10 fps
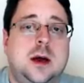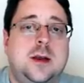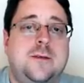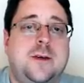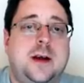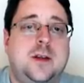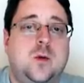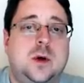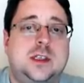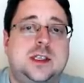And you find the
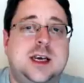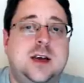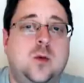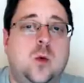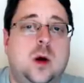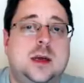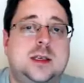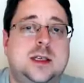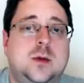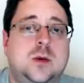ones that you
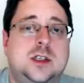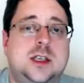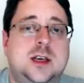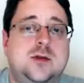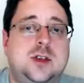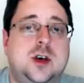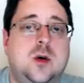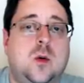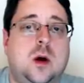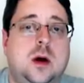want and the ones that you
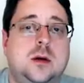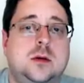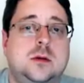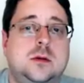don't want.